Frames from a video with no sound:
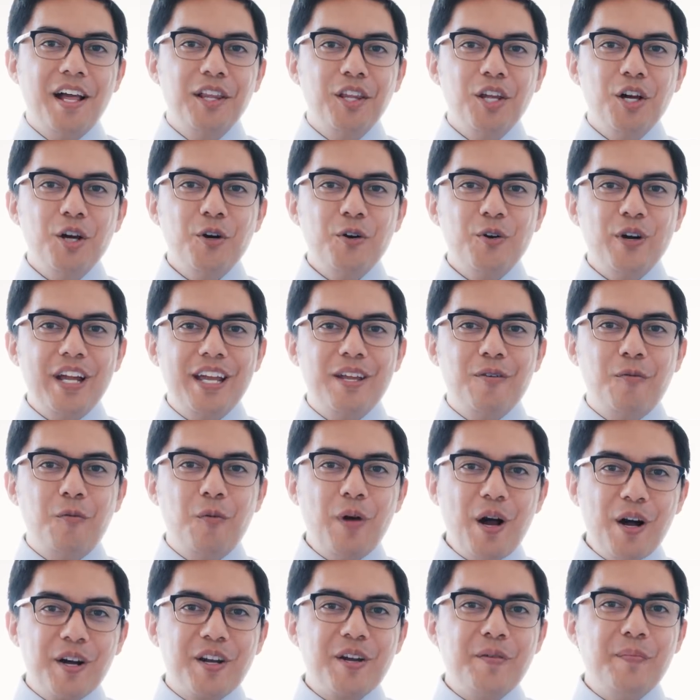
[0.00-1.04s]
Hello and
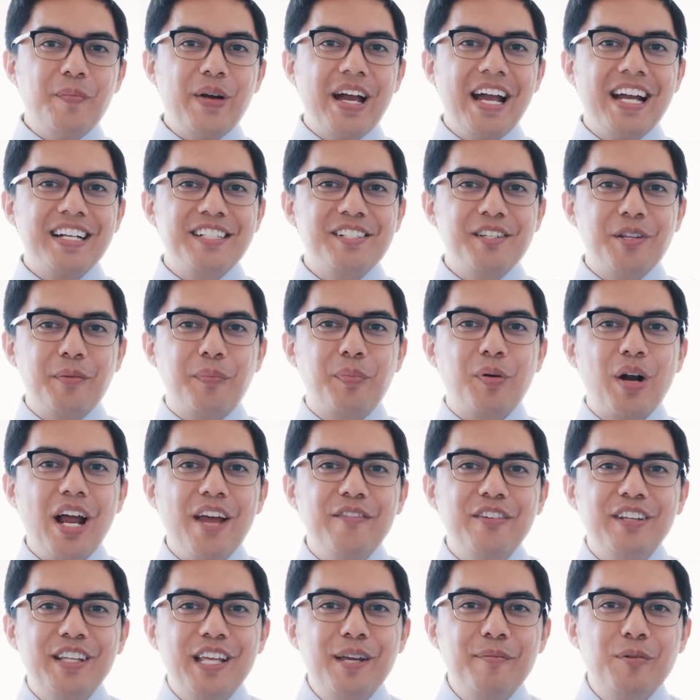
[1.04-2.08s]
welcome back to the
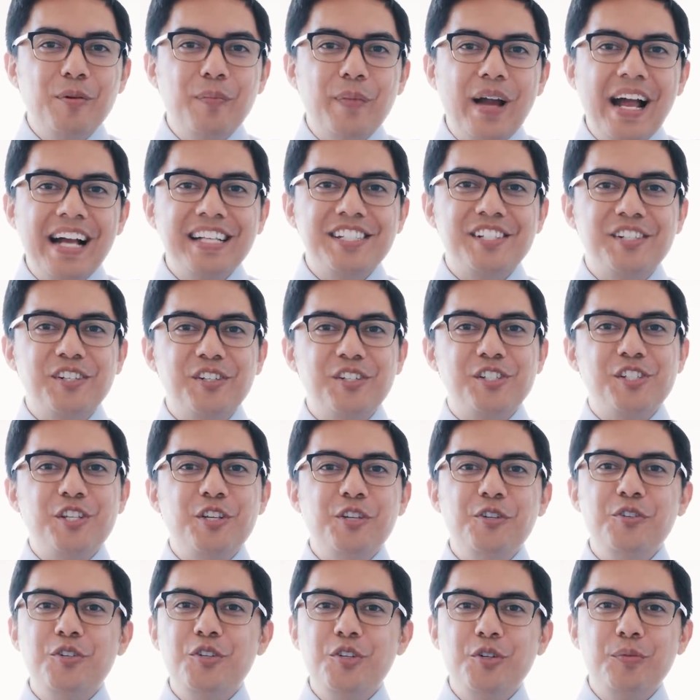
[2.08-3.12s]
Private Label Masters
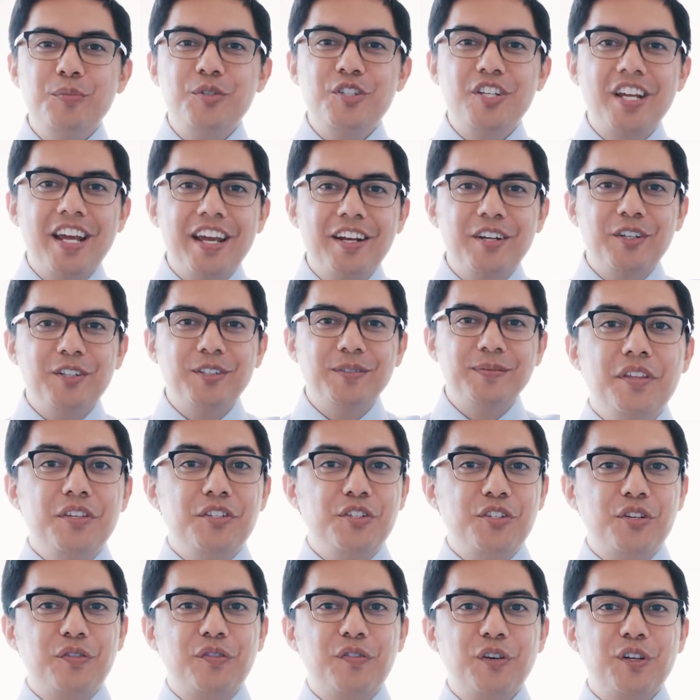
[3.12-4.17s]
YouTube channel. If this
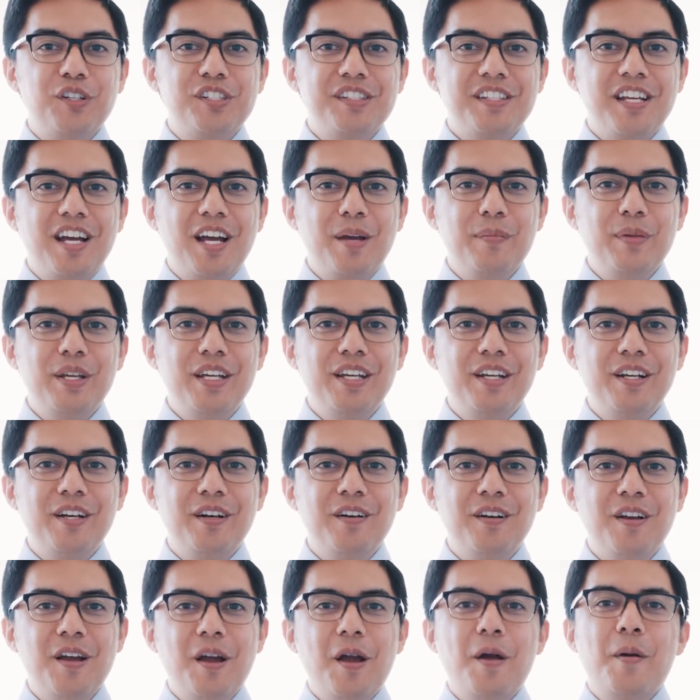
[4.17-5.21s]
is your first time
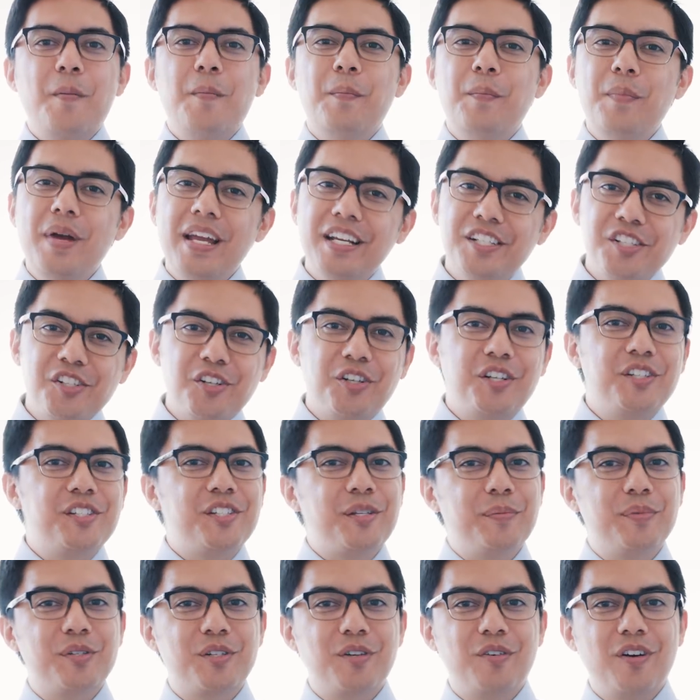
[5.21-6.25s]
here, make sure to
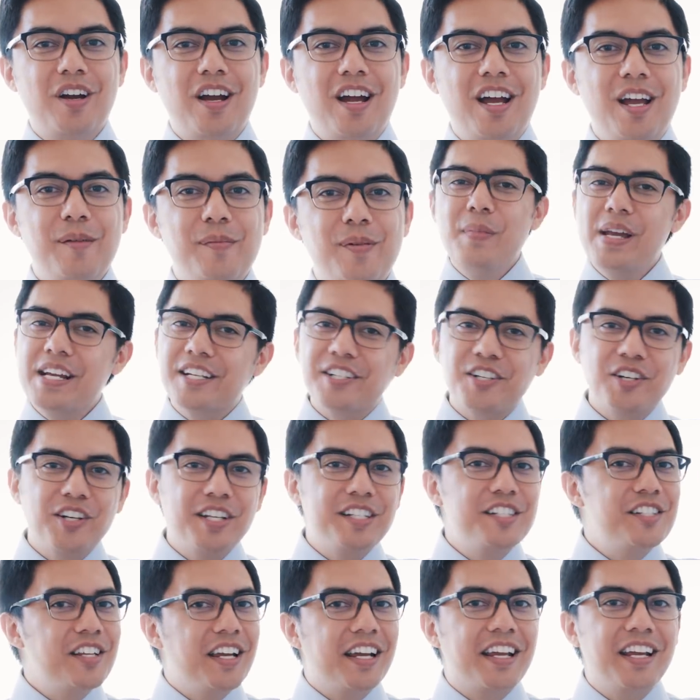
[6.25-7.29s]
subscribe. Make sure to
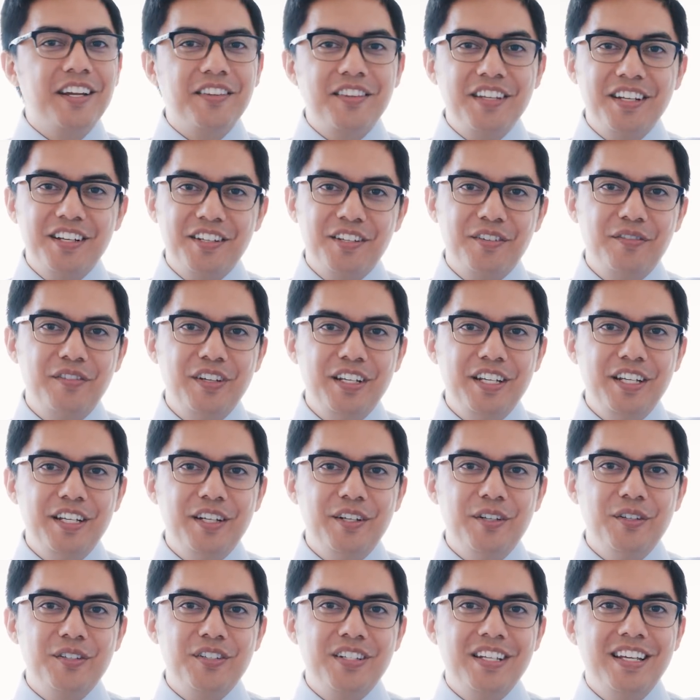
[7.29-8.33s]
check out the other
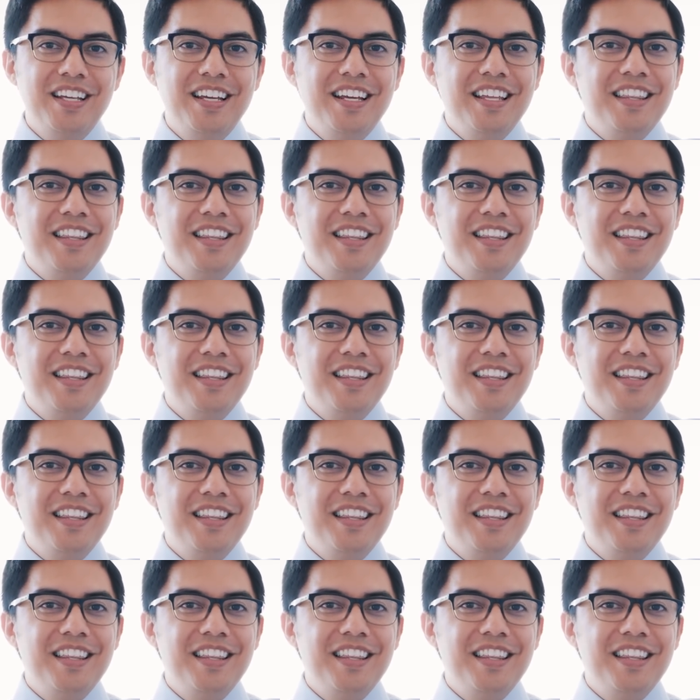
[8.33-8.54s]
videos.